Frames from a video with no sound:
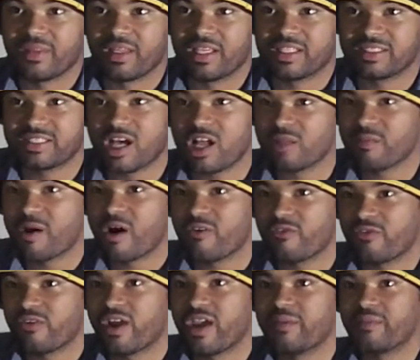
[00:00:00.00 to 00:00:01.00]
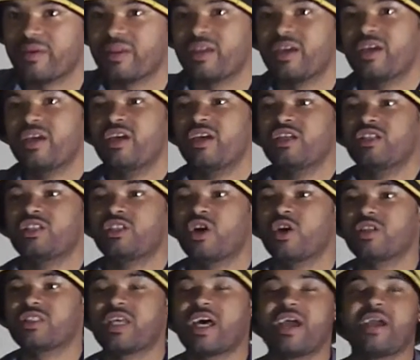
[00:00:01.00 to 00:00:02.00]
It's all about framing.
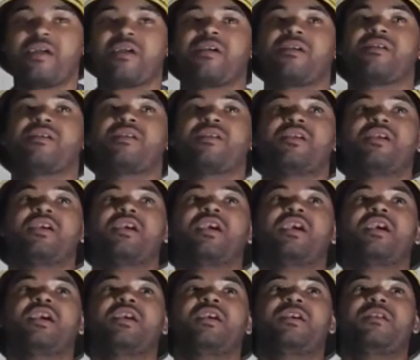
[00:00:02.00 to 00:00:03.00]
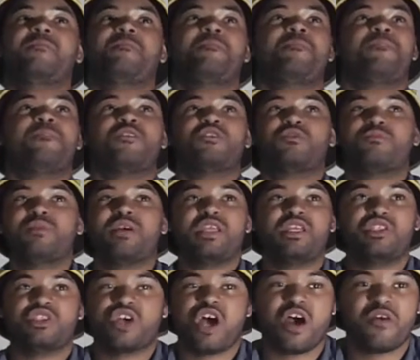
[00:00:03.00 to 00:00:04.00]
So it's like there's
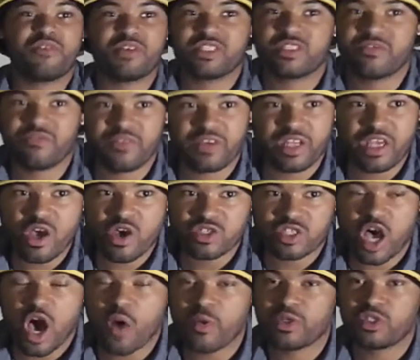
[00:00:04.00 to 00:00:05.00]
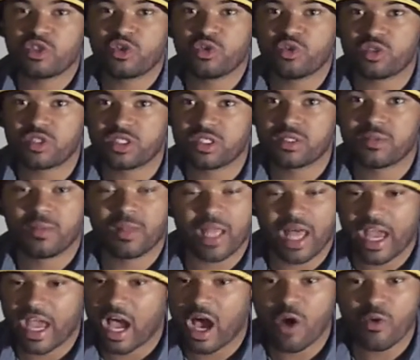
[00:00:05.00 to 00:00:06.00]
many genres of videos. I
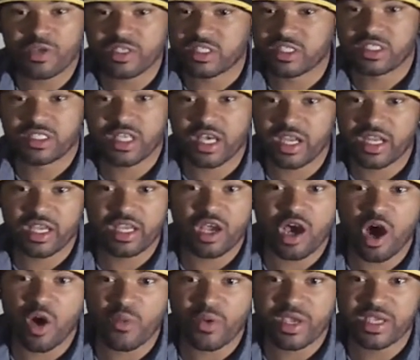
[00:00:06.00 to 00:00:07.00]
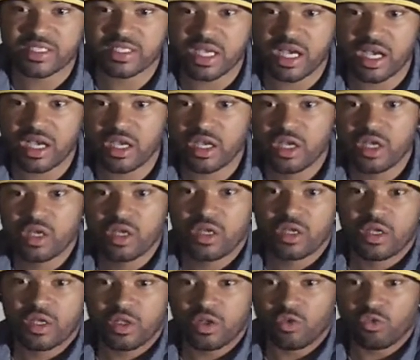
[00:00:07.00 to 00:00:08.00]
always study, always
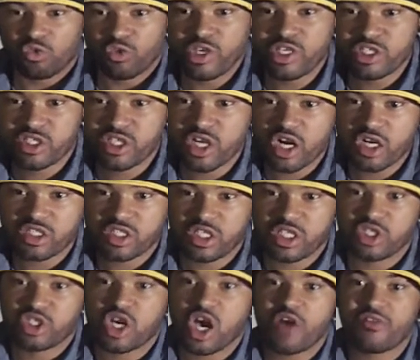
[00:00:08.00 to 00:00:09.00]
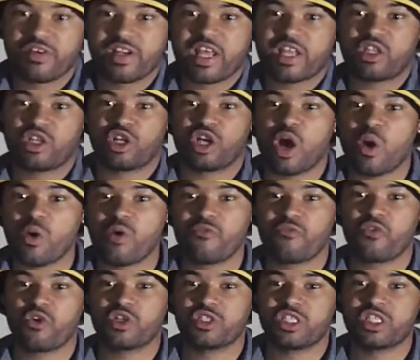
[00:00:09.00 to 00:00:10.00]
research the genre that they're going
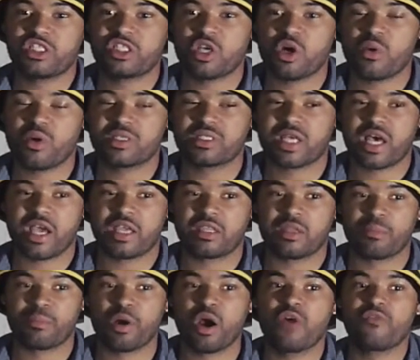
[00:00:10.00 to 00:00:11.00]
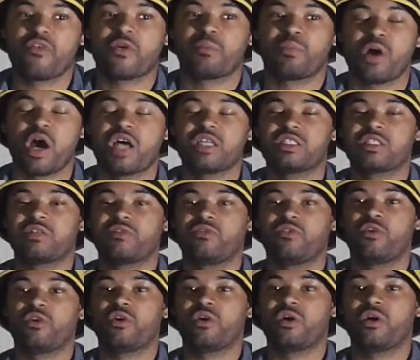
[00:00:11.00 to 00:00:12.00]
for, just so it's like the perfect project
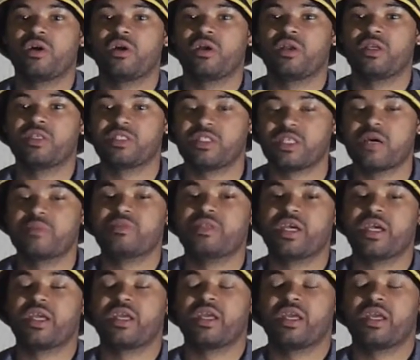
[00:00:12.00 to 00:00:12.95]
for the subject.